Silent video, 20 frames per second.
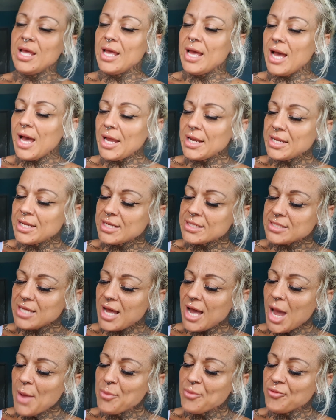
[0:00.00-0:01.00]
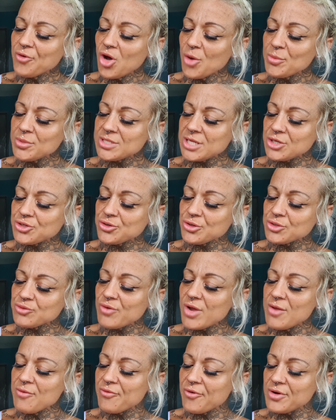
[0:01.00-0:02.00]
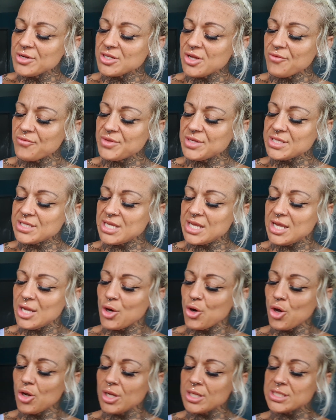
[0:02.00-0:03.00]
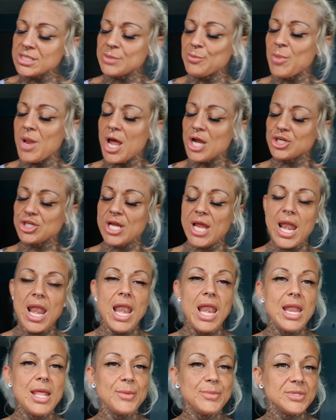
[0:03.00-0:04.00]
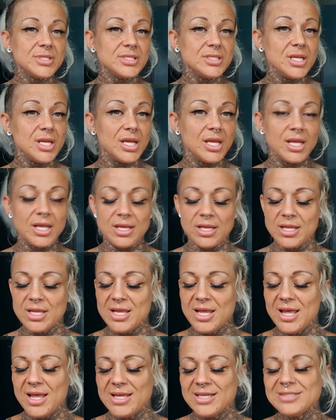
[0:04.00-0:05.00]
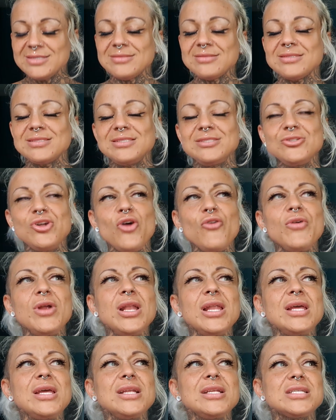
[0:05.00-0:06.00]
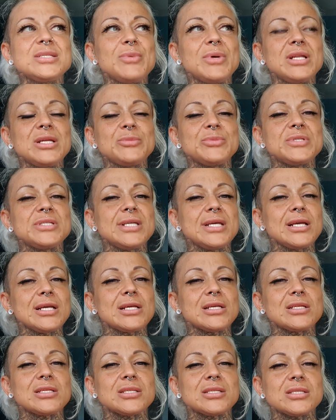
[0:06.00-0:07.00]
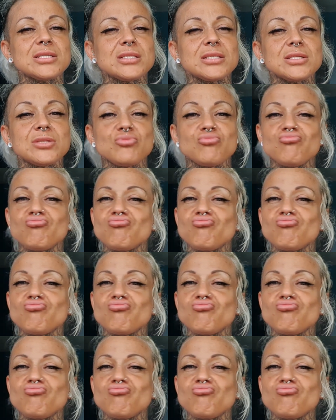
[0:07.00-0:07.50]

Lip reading: And it is a High Performance Naturals Rainforest of the Sea Colour Splash Lipstick. I'm not really into my lipsticks.